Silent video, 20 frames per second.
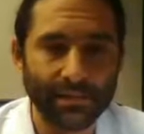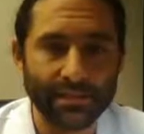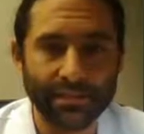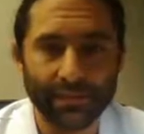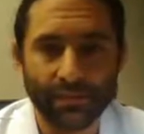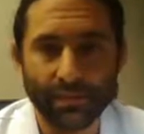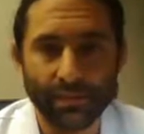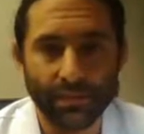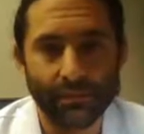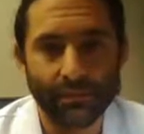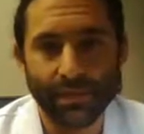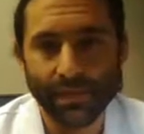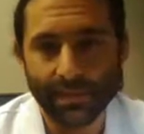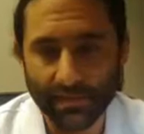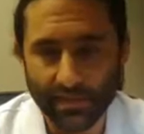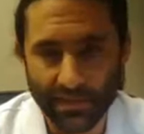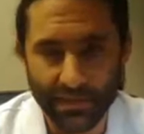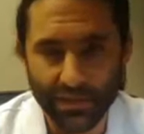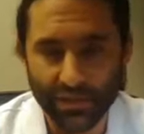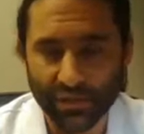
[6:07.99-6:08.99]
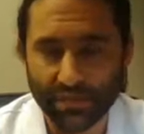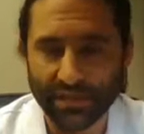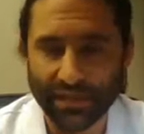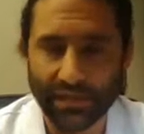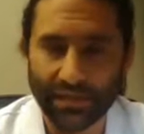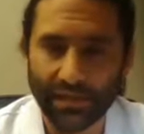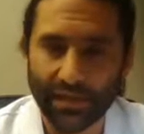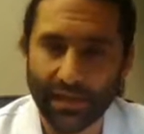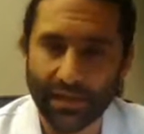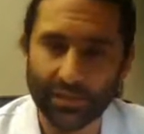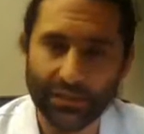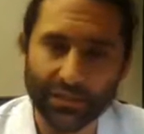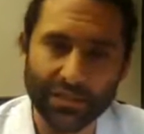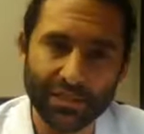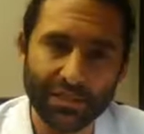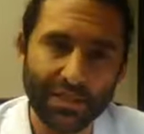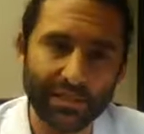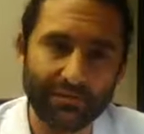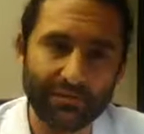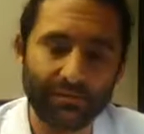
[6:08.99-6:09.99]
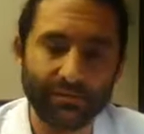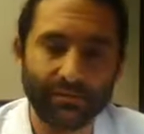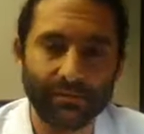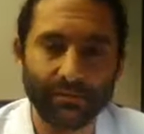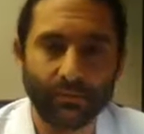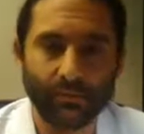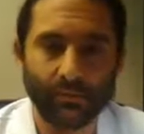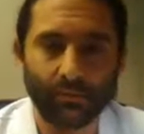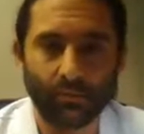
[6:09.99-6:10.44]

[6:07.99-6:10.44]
And so you make decisions like that. You save